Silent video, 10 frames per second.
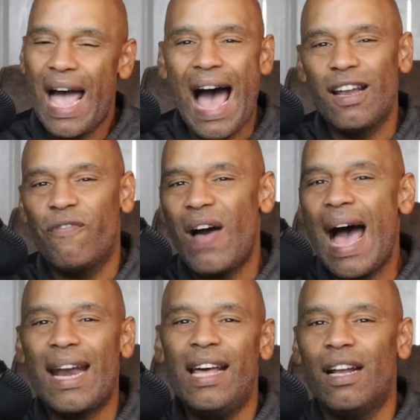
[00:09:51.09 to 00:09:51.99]
How the
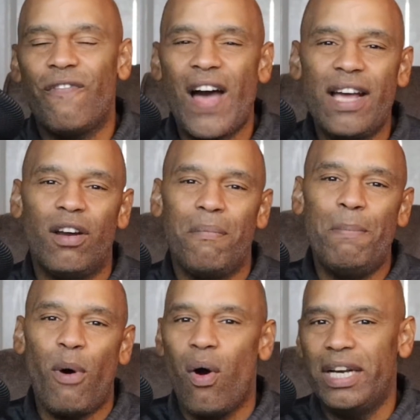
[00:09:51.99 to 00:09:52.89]
hell the fight going to
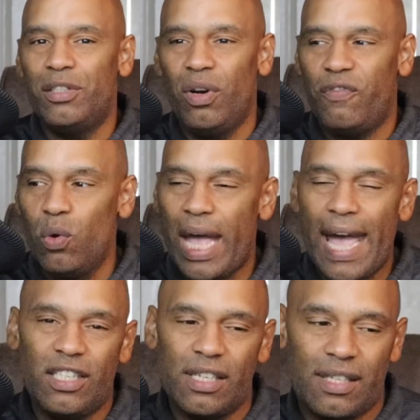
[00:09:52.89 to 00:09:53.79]
be boring, dude, if you
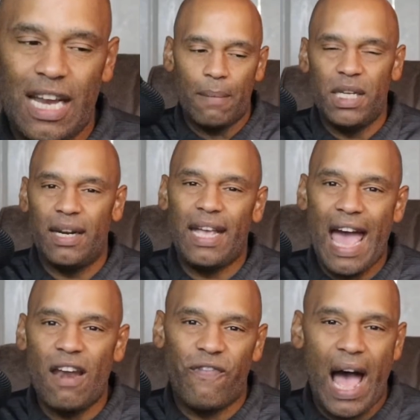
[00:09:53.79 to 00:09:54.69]
can't just step to the
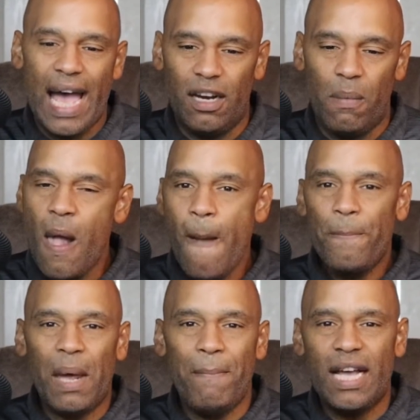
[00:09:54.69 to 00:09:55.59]
cat, find him,
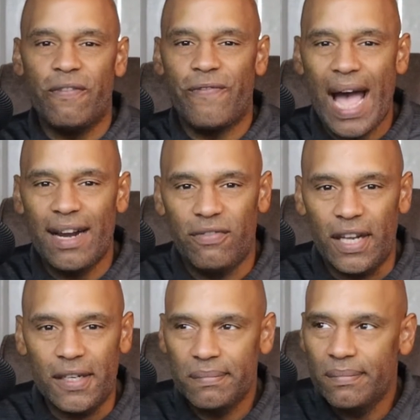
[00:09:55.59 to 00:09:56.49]
and make a fight of
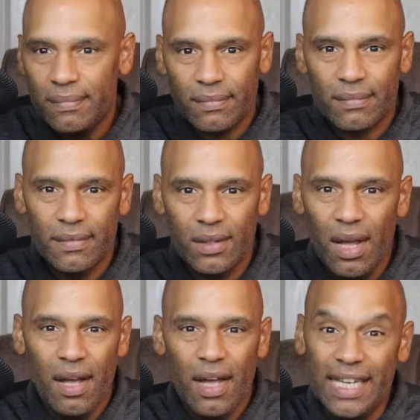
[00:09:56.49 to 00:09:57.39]
it?
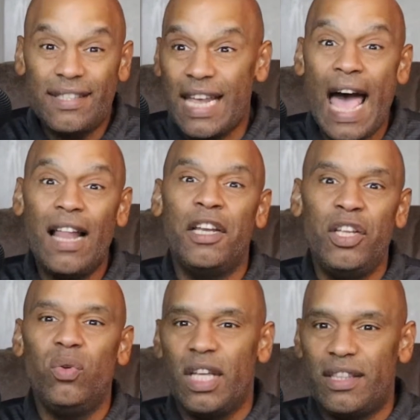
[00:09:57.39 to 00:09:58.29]
He's telling
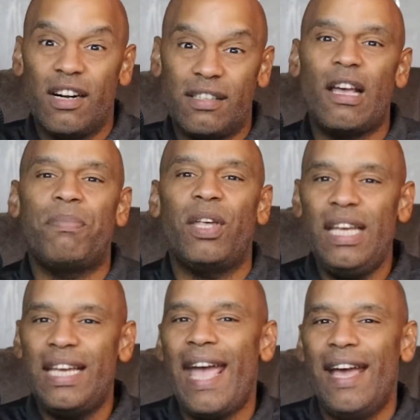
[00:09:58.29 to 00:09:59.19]
you that there's something
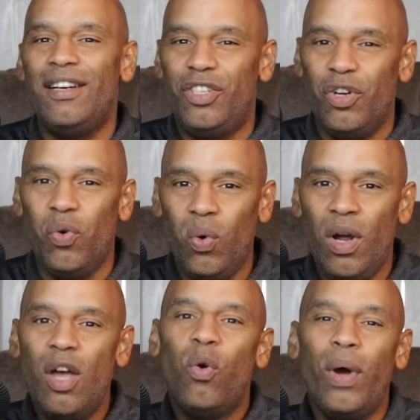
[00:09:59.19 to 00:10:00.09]
he can't
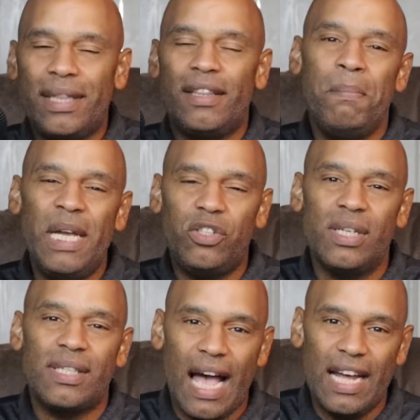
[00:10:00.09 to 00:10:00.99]
do with
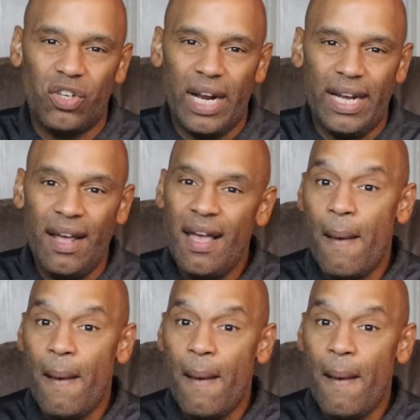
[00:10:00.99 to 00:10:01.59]
Demetrius Andrade.